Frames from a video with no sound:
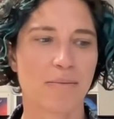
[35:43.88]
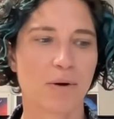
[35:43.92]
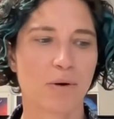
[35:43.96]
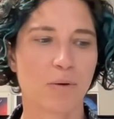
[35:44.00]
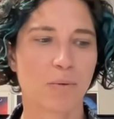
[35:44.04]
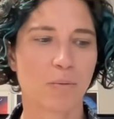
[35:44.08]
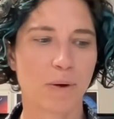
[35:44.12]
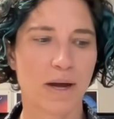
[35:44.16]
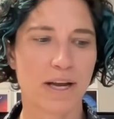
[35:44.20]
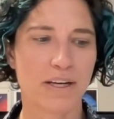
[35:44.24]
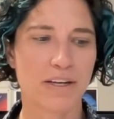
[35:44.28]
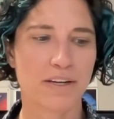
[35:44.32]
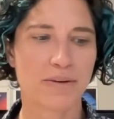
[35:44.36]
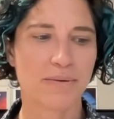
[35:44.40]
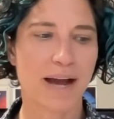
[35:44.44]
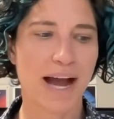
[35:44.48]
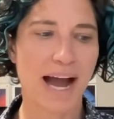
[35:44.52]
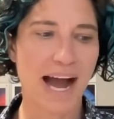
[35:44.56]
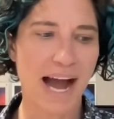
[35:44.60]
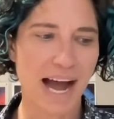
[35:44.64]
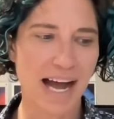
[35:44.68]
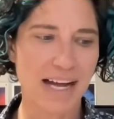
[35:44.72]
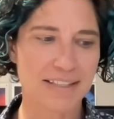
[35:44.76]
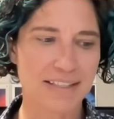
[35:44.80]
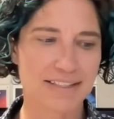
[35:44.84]
when you
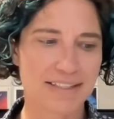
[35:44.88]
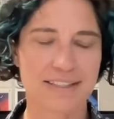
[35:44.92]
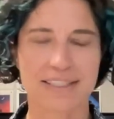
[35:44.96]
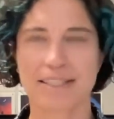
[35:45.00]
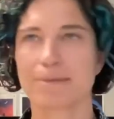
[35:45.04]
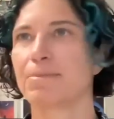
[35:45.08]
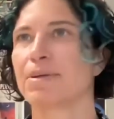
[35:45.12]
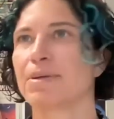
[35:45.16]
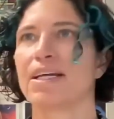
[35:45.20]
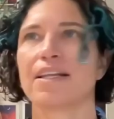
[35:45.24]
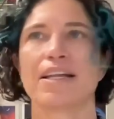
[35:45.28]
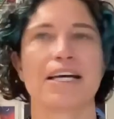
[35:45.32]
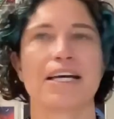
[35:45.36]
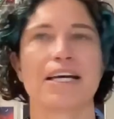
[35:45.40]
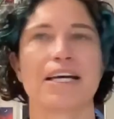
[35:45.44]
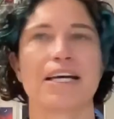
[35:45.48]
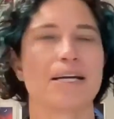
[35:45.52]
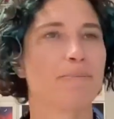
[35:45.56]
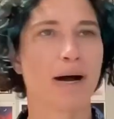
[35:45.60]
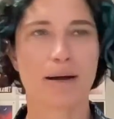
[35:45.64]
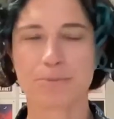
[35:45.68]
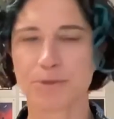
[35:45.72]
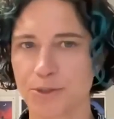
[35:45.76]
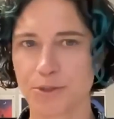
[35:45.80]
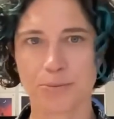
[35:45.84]
ask somebody like
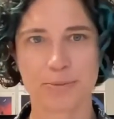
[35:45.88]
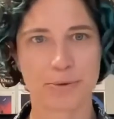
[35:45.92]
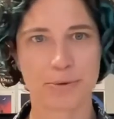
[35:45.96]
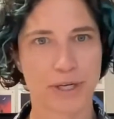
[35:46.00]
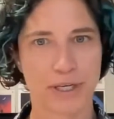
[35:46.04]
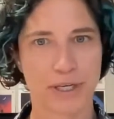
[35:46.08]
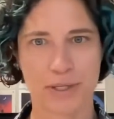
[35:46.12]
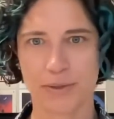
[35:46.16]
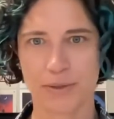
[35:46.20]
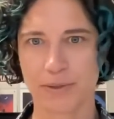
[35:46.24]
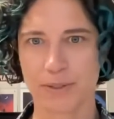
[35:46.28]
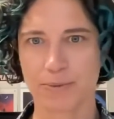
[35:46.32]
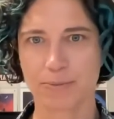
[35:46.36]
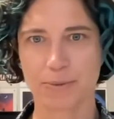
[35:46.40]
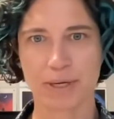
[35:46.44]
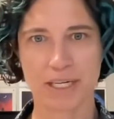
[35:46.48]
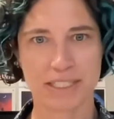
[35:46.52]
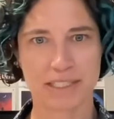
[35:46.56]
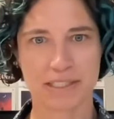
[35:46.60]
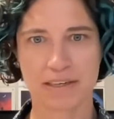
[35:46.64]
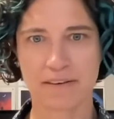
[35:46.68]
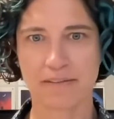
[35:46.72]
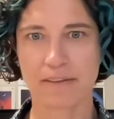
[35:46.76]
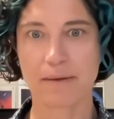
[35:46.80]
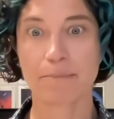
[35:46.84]
Bob Zubrin, who's
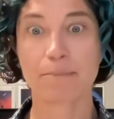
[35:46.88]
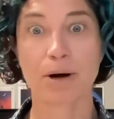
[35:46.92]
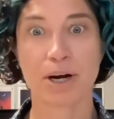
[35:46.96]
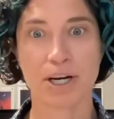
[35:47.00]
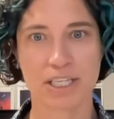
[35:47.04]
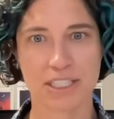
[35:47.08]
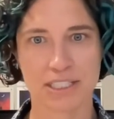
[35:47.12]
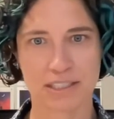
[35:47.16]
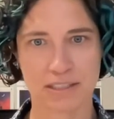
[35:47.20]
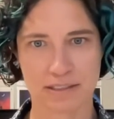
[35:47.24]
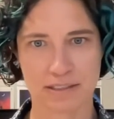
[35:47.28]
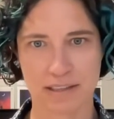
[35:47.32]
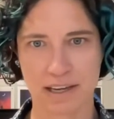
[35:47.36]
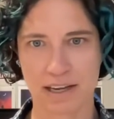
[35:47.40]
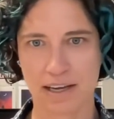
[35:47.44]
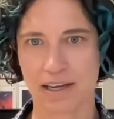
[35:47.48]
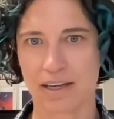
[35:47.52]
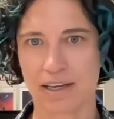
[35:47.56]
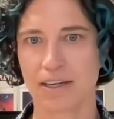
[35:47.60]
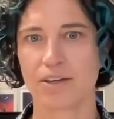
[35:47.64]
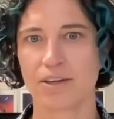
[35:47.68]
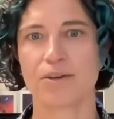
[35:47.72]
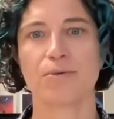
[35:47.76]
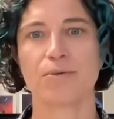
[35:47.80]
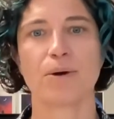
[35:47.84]
president of the Mars
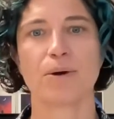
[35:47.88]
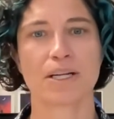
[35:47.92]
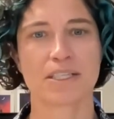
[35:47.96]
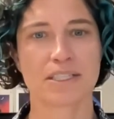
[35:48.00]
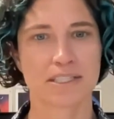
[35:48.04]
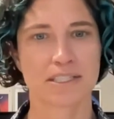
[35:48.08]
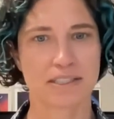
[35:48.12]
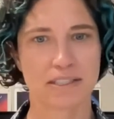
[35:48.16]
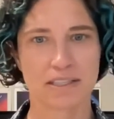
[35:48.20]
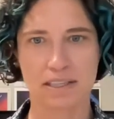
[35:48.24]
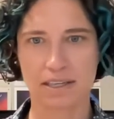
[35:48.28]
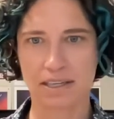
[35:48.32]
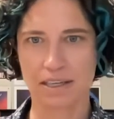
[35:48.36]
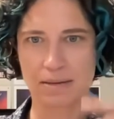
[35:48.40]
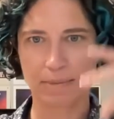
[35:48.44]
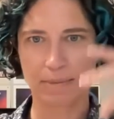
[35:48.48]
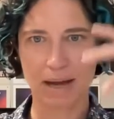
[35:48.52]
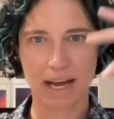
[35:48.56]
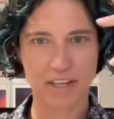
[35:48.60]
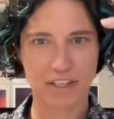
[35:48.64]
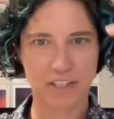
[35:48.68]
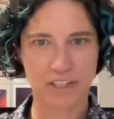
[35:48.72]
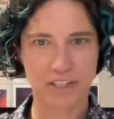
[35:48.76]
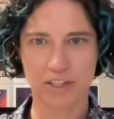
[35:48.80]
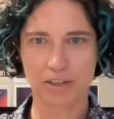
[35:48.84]
Society, who wants to
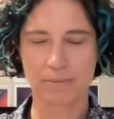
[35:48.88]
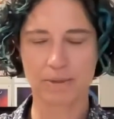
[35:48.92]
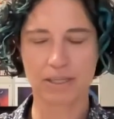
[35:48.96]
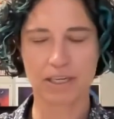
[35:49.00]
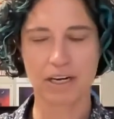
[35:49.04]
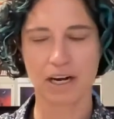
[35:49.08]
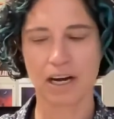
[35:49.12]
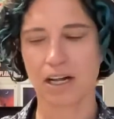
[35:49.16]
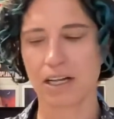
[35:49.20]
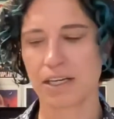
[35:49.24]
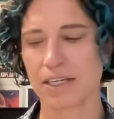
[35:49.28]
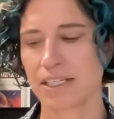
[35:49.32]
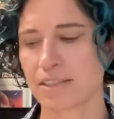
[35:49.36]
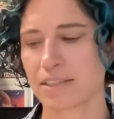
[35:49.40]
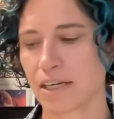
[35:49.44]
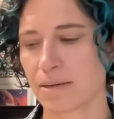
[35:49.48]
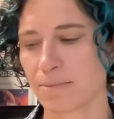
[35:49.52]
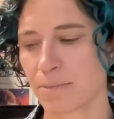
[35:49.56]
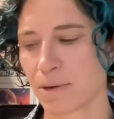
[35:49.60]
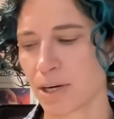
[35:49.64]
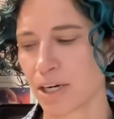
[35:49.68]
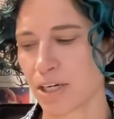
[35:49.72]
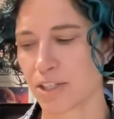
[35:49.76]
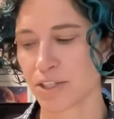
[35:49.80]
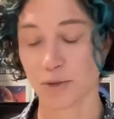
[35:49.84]
imagine human colonies on
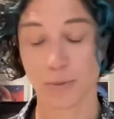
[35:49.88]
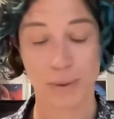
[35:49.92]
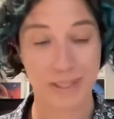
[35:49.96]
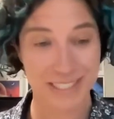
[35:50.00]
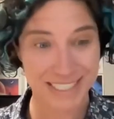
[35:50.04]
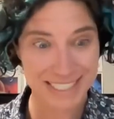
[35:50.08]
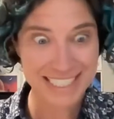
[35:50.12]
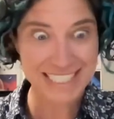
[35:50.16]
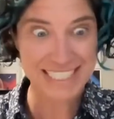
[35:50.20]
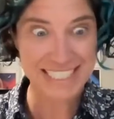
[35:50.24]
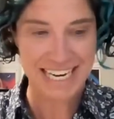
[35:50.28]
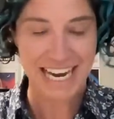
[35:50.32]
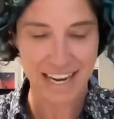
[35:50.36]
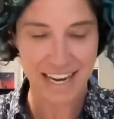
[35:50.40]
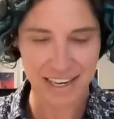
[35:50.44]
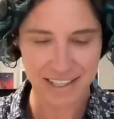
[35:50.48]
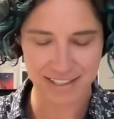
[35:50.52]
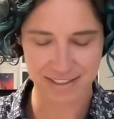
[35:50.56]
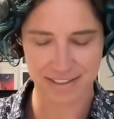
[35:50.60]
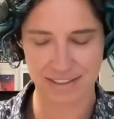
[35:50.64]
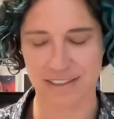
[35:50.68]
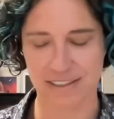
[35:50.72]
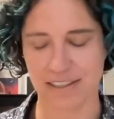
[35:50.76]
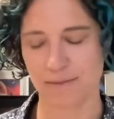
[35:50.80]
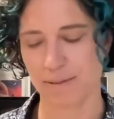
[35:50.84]
Mars, who wants to get us
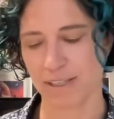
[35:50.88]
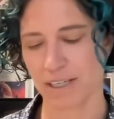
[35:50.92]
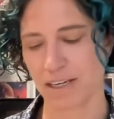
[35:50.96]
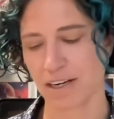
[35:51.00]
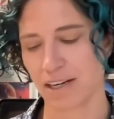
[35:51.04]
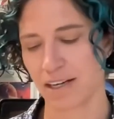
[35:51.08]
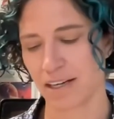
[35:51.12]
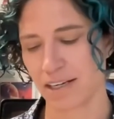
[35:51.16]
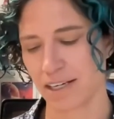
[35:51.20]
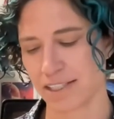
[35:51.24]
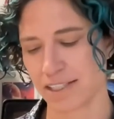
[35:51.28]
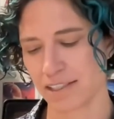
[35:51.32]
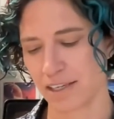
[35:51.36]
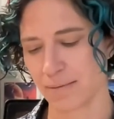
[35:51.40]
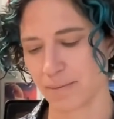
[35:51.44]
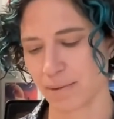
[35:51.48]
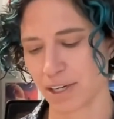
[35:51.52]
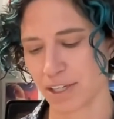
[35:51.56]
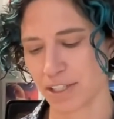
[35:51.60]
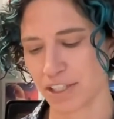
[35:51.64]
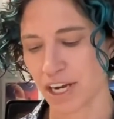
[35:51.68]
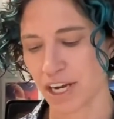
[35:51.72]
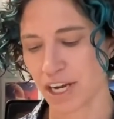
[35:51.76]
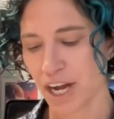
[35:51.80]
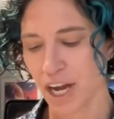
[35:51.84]
to human colonies on
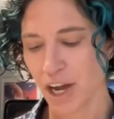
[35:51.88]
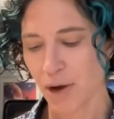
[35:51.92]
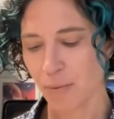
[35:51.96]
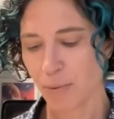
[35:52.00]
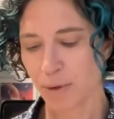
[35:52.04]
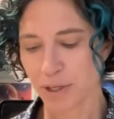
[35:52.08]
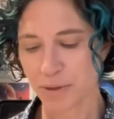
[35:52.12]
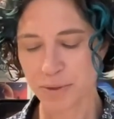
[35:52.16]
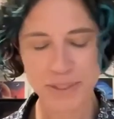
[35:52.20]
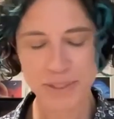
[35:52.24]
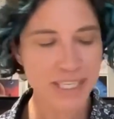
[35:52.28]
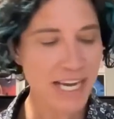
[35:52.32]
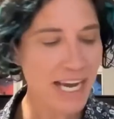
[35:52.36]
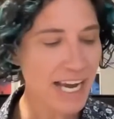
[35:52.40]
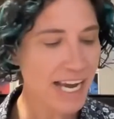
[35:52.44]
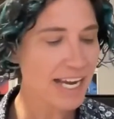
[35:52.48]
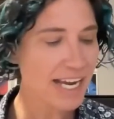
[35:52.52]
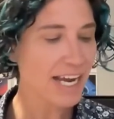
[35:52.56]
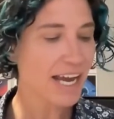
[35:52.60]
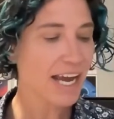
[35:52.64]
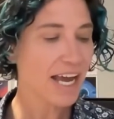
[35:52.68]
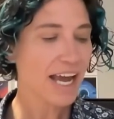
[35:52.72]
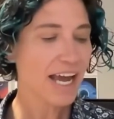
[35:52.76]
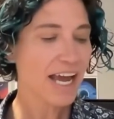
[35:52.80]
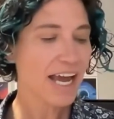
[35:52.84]
Mars, when you
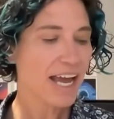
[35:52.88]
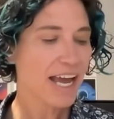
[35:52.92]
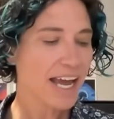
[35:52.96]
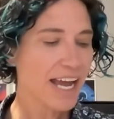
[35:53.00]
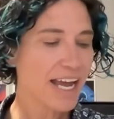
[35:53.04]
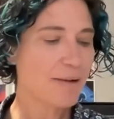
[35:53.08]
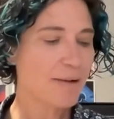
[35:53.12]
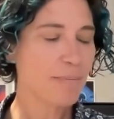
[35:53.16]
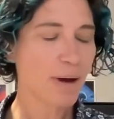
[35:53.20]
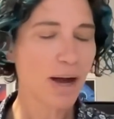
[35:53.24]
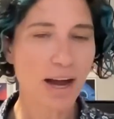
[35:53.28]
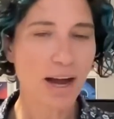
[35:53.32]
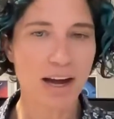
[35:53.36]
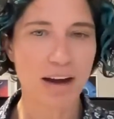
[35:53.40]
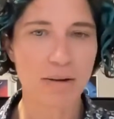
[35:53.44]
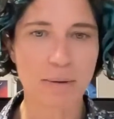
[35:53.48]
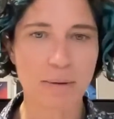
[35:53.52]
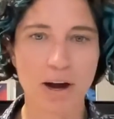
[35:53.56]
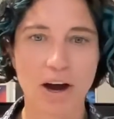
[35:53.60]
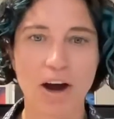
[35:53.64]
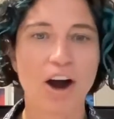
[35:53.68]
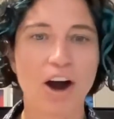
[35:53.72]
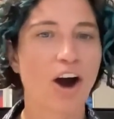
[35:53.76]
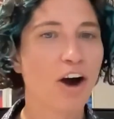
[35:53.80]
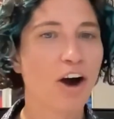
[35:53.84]
say, hey, Bob,
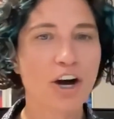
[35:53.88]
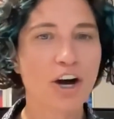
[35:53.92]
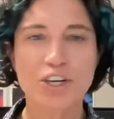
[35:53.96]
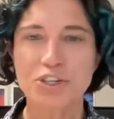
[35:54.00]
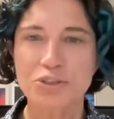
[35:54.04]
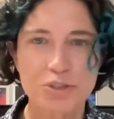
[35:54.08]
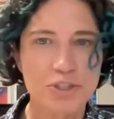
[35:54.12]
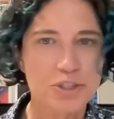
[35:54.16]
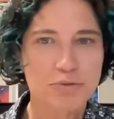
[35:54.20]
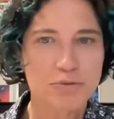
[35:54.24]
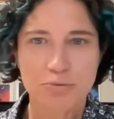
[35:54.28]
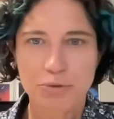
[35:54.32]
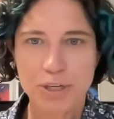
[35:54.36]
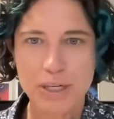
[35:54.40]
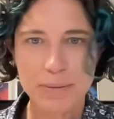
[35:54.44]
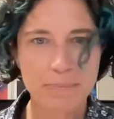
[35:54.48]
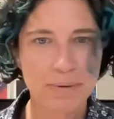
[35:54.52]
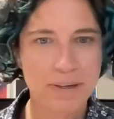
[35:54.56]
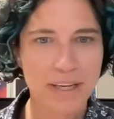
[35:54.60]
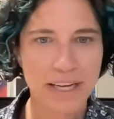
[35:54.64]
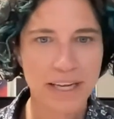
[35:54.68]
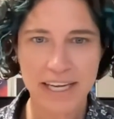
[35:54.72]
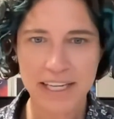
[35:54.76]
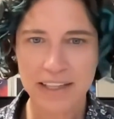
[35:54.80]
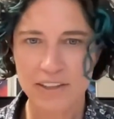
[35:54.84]
aren't you just
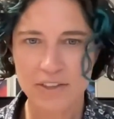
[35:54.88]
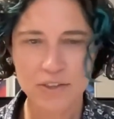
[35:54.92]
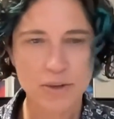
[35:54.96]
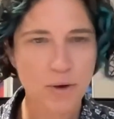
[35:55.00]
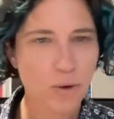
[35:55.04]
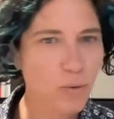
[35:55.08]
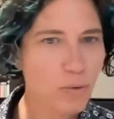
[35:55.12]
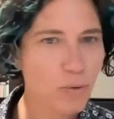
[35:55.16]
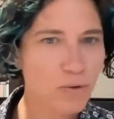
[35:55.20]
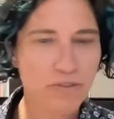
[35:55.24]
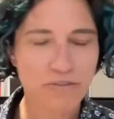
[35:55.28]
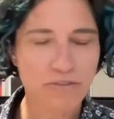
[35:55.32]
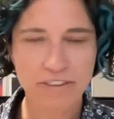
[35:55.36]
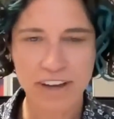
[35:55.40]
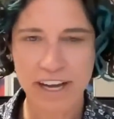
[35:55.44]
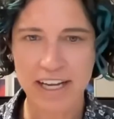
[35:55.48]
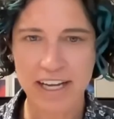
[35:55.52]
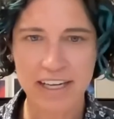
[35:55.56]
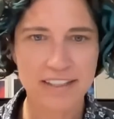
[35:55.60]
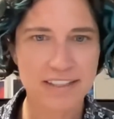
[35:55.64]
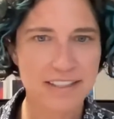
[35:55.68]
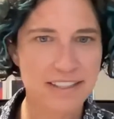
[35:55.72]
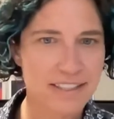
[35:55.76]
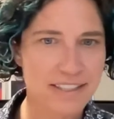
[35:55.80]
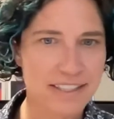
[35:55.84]
replaying this old
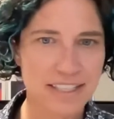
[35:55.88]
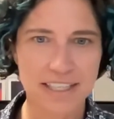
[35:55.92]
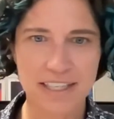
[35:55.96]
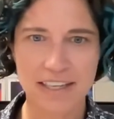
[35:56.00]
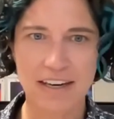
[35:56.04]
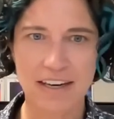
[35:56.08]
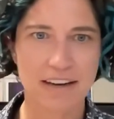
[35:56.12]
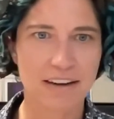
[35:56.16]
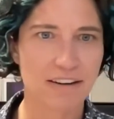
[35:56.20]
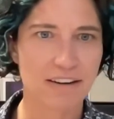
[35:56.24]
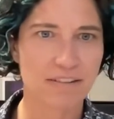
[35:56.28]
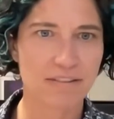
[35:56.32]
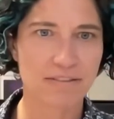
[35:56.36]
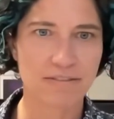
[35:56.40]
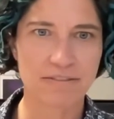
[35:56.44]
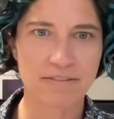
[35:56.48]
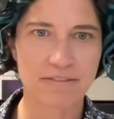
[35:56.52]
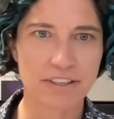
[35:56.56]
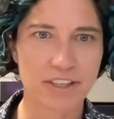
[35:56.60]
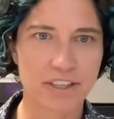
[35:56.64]
fantasy of,